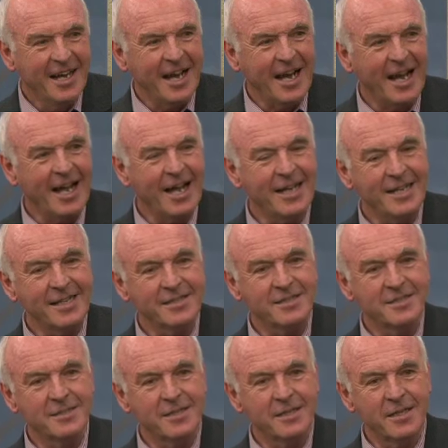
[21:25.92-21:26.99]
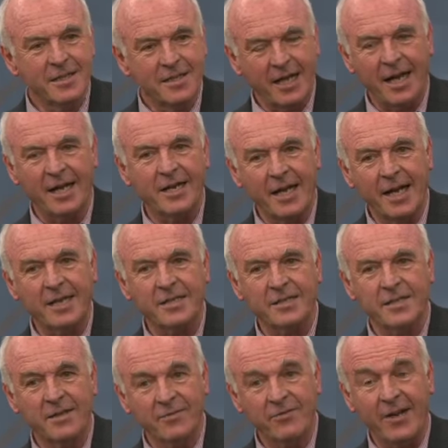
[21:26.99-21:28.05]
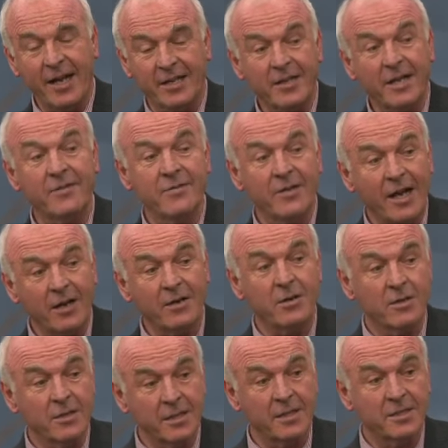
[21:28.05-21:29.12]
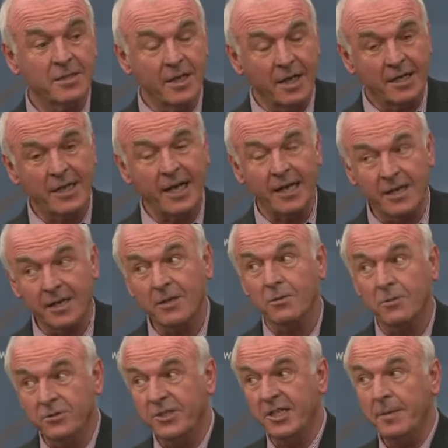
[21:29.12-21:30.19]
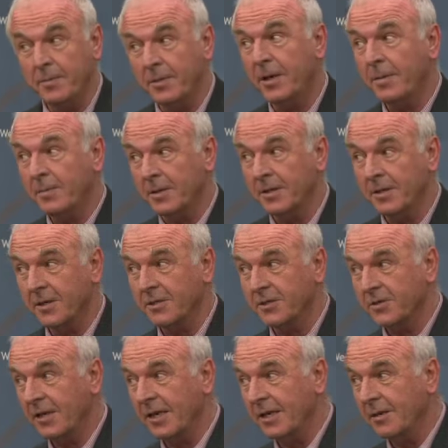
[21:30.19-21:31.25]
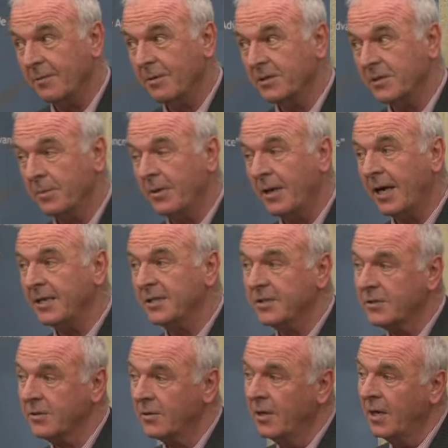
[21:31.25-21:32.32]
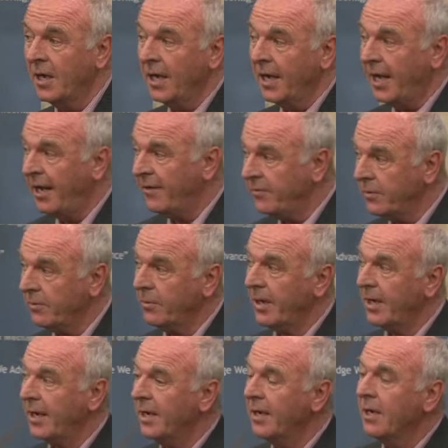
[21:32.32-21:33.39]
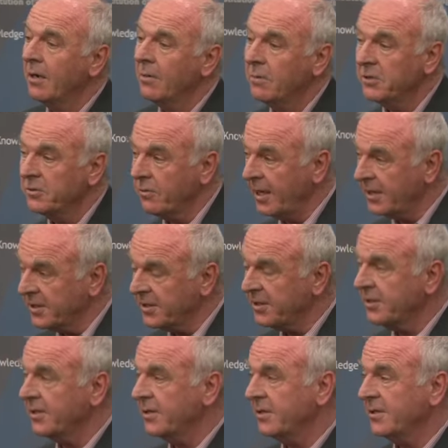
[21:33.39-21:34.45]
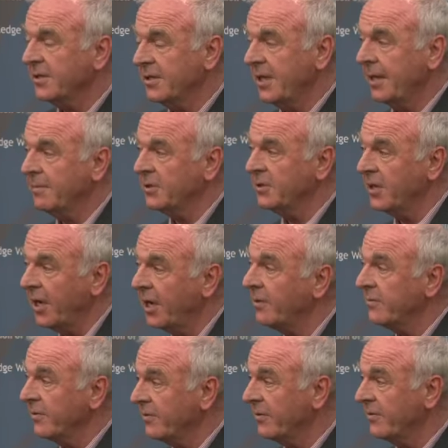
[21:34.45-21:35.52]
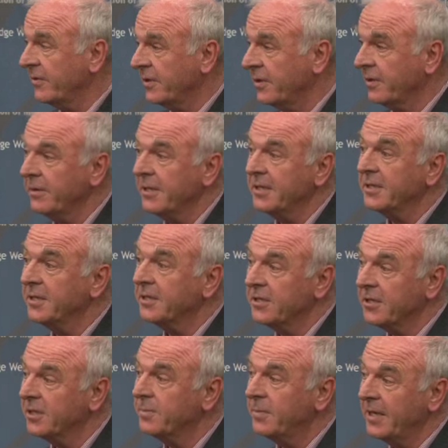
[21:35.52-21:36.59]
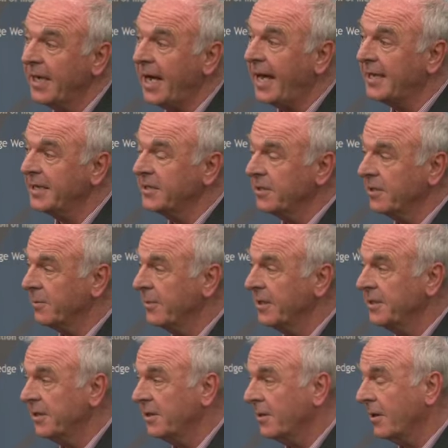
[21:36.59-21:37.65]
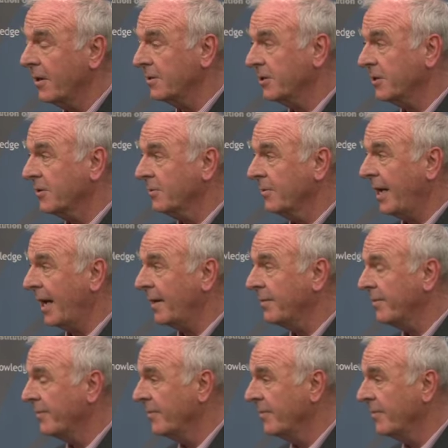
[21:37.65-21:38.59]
And in fact, they've now got a colour called deep purple in Australia, which applies to everywhere which registers a temperature over 50 degrees. It's just been added to the meteorological map.